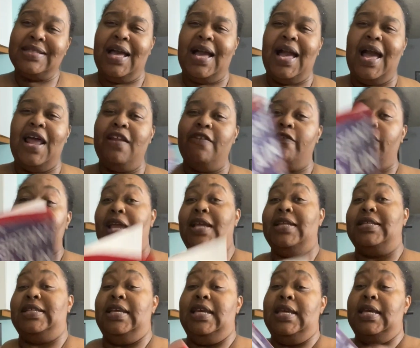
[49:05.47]
I got it for like
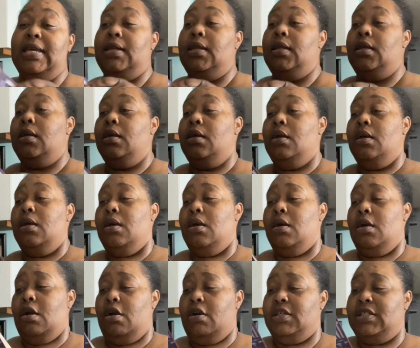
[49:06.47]
ten
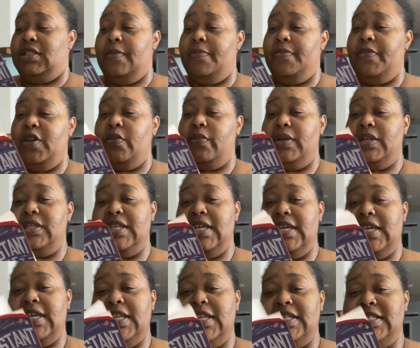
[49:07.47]
or something
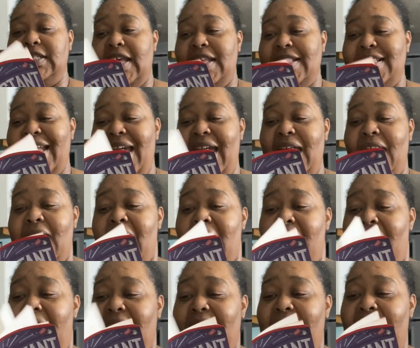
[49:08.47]
ridiculous like that.
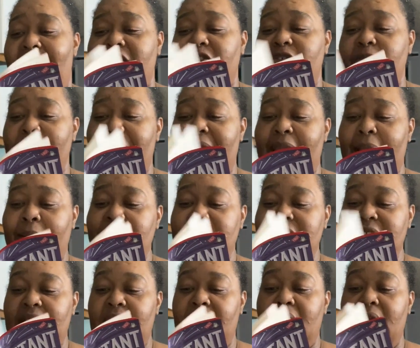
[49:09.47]
I got it from
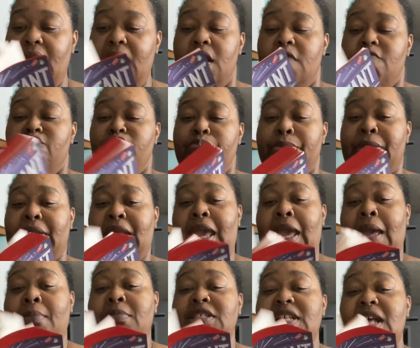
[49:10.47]
Amazon.
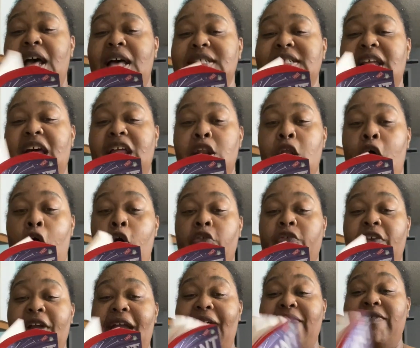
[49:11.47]
Amazon's not known
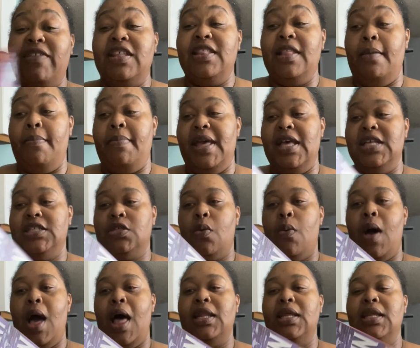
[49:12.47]
for having the best
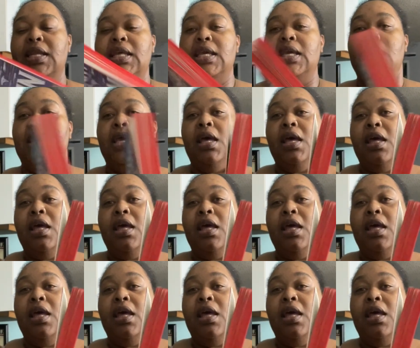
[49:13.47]
quality.